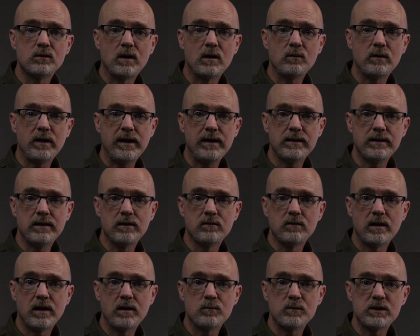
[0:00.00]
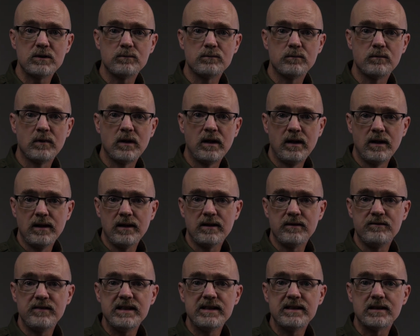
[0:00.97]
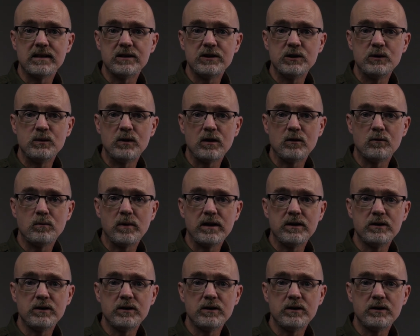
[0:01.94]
around 8 kilograms. The VESA 200 by